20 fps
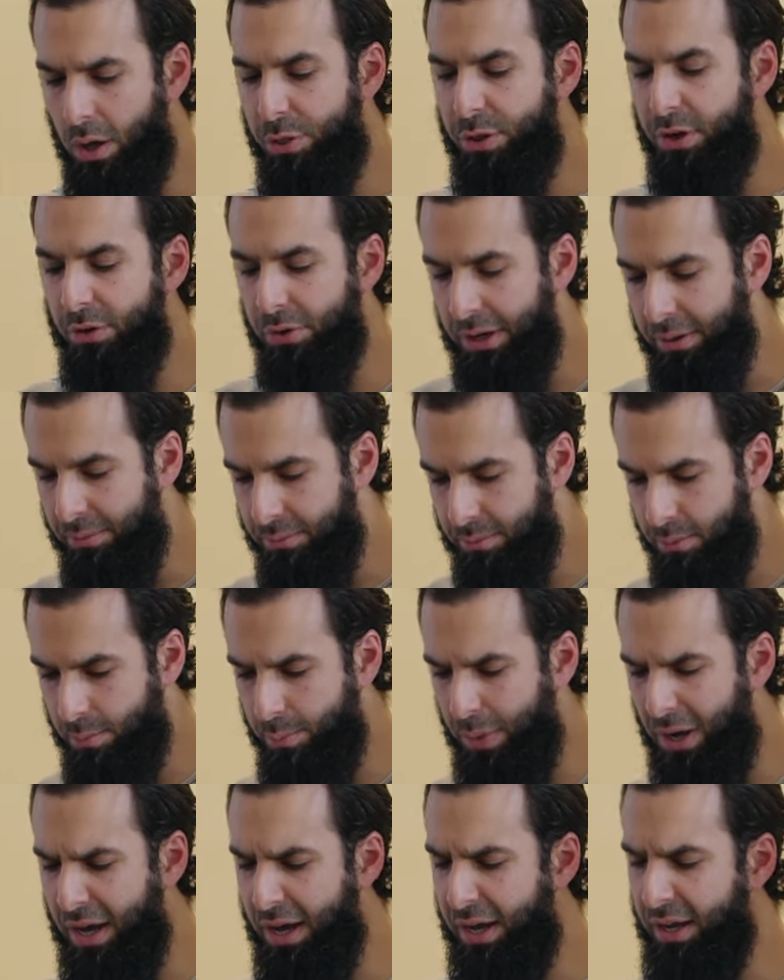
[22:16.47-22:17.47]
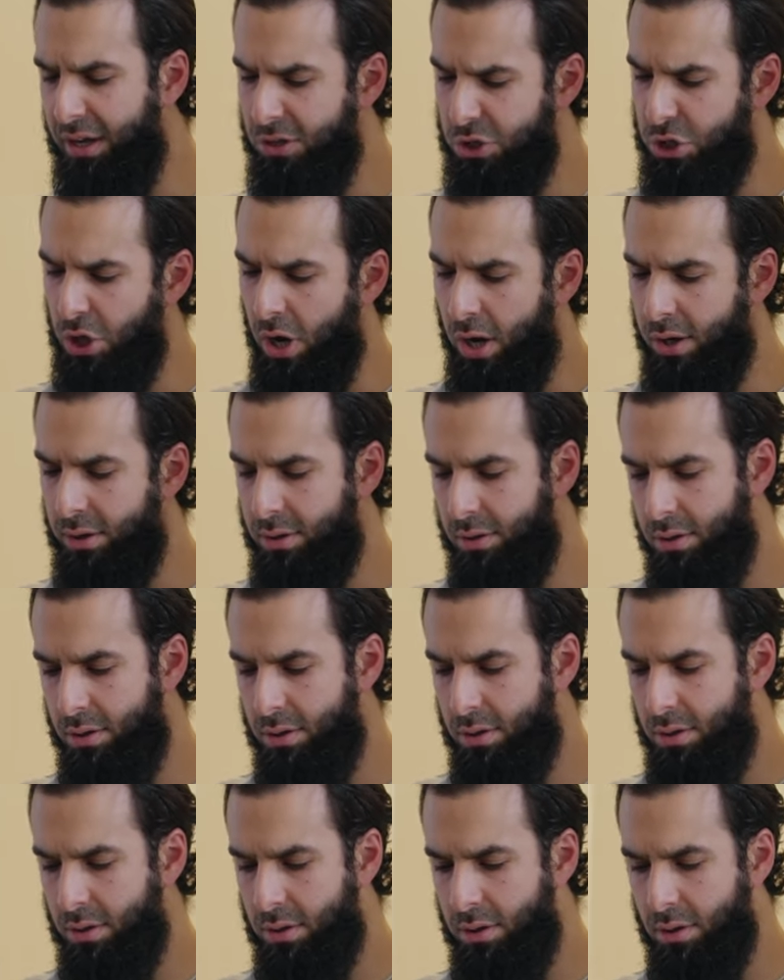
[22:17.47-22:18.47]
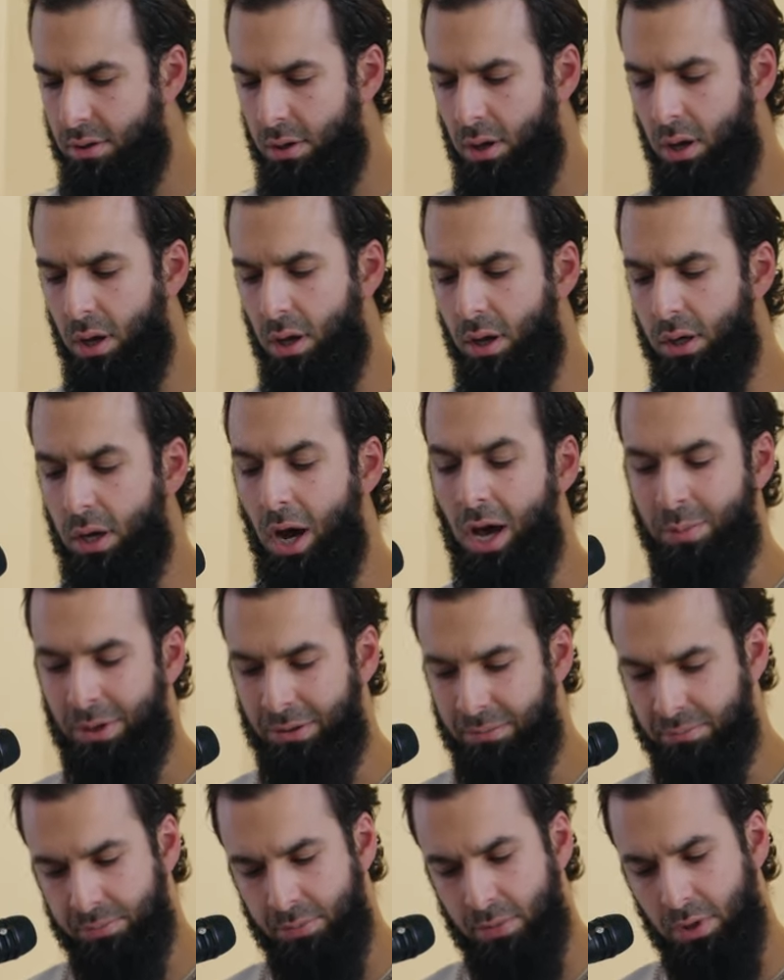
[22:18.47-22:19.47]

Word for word: theory by John uh, Gottman